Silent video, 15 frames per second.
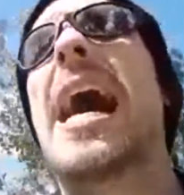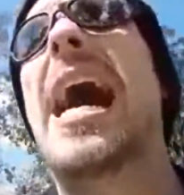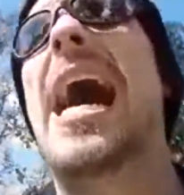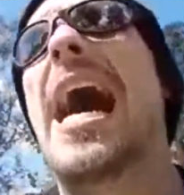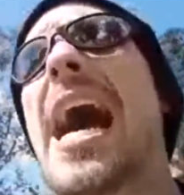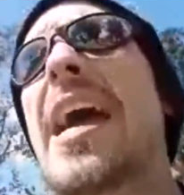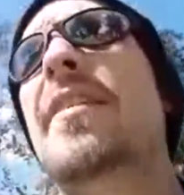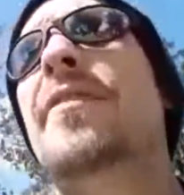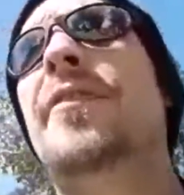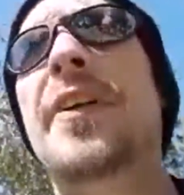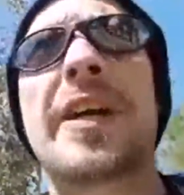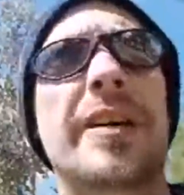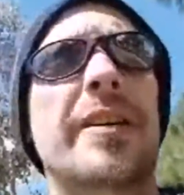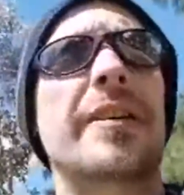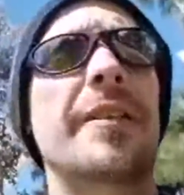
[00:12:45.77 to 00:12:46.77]
I
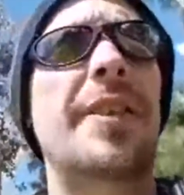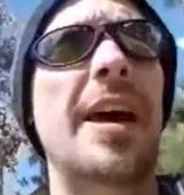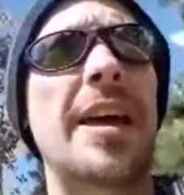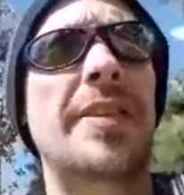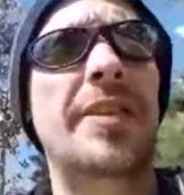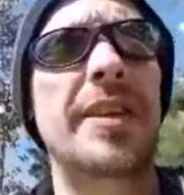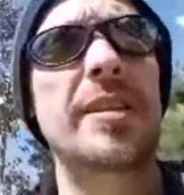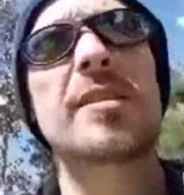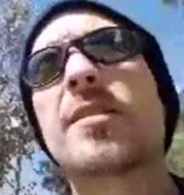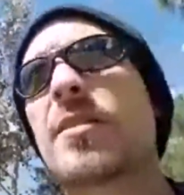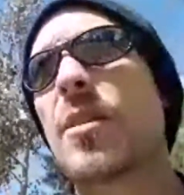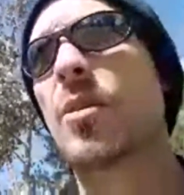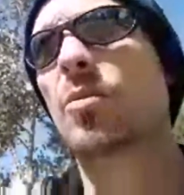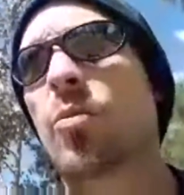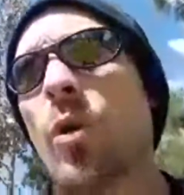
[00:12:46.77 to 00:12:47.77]
feel that this
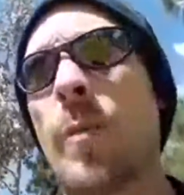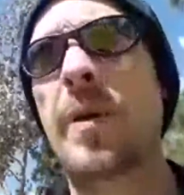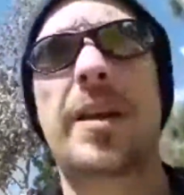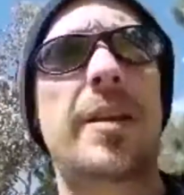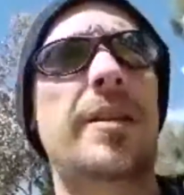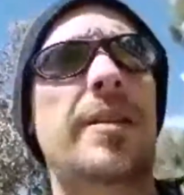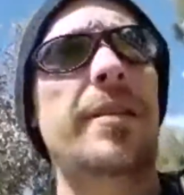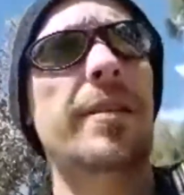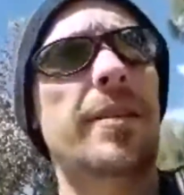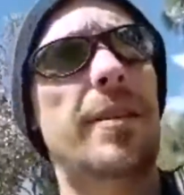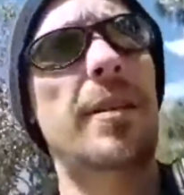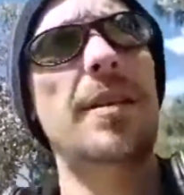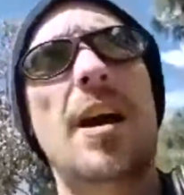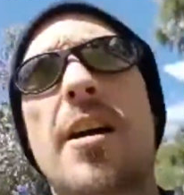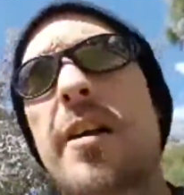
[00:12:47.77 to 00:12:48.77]
woman,
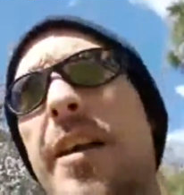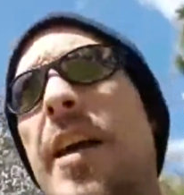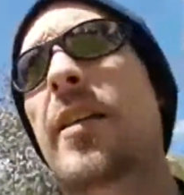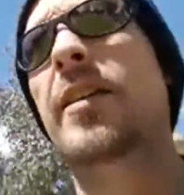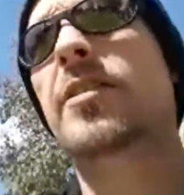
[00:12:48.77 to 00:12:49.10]
R. Kelly's